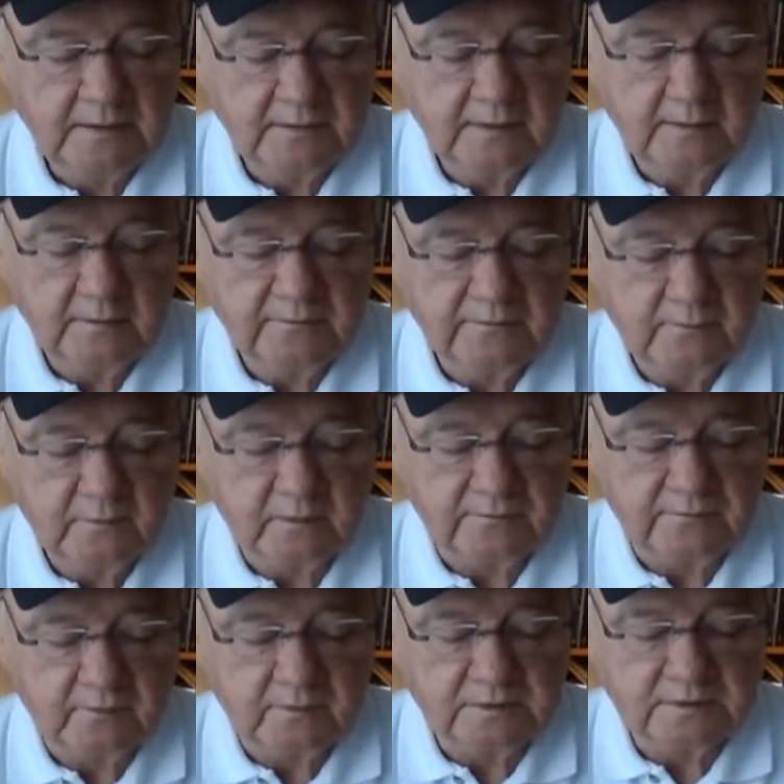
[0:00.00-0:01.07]
number 4,
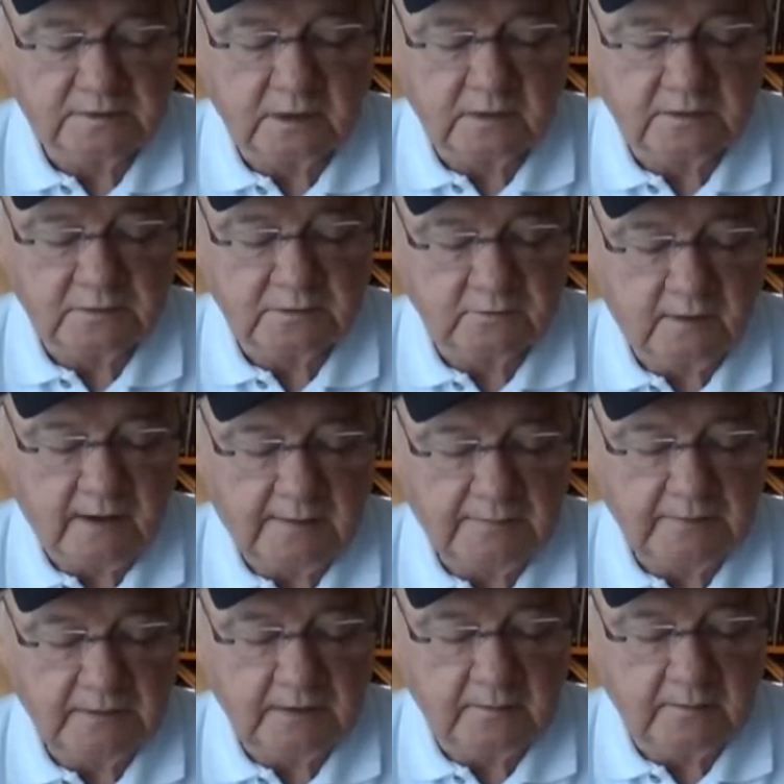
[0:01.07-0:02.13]
4 Stars Trop,
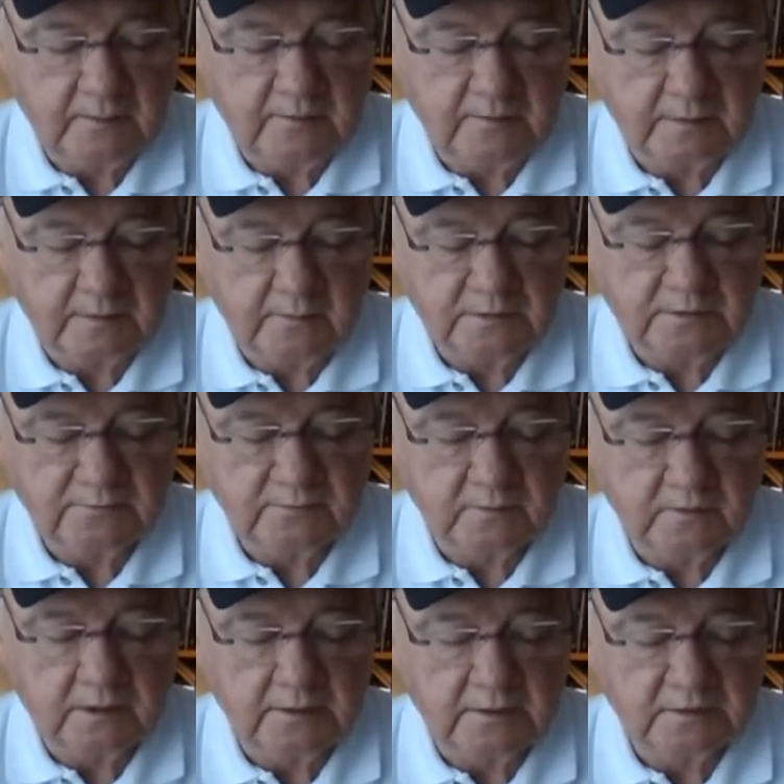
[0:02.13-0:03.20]
and number 3,
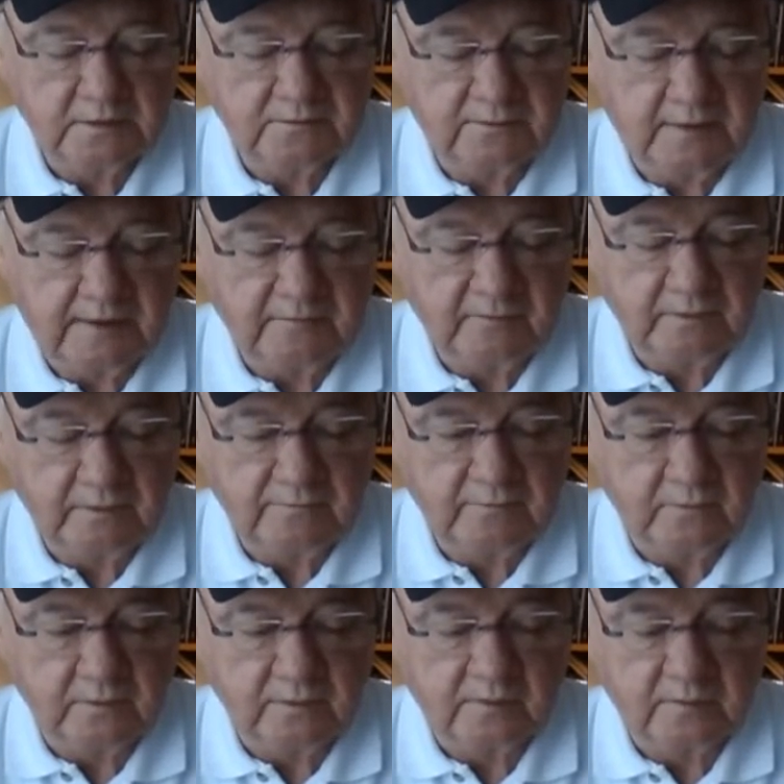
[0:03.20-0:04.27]
Wishful Artist,
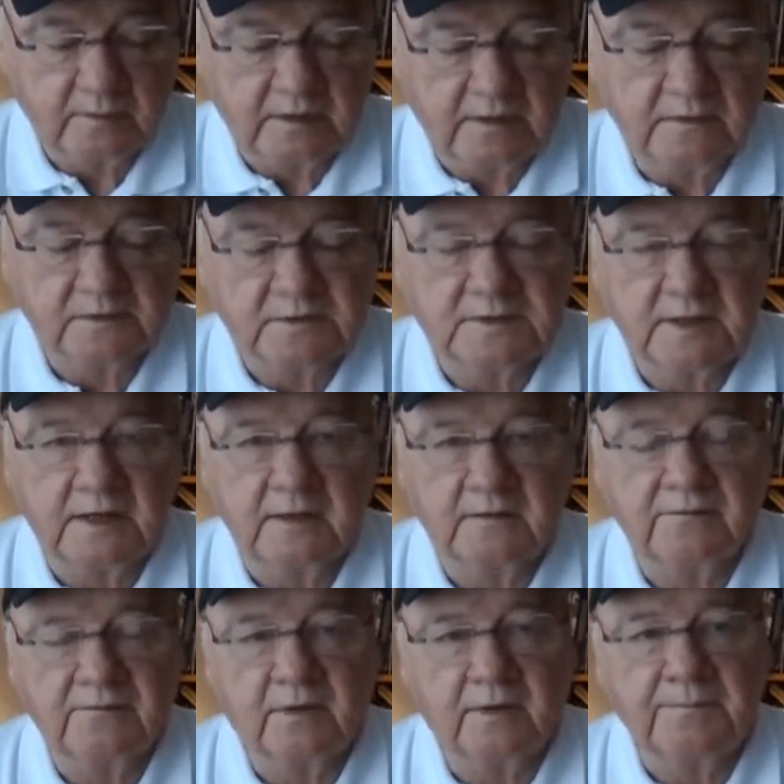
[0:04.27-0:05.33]
5143, and the second
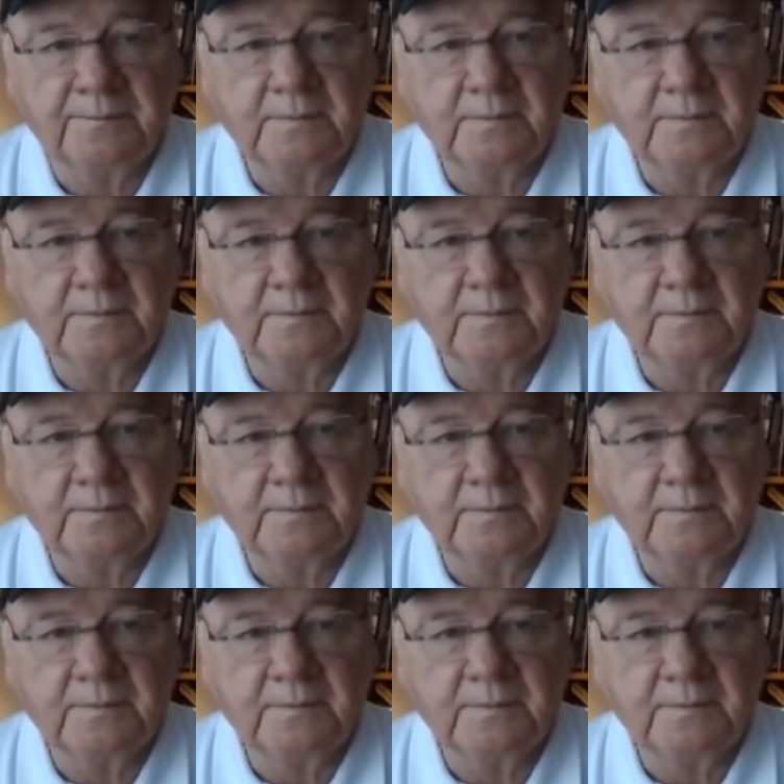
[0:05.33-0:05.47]
from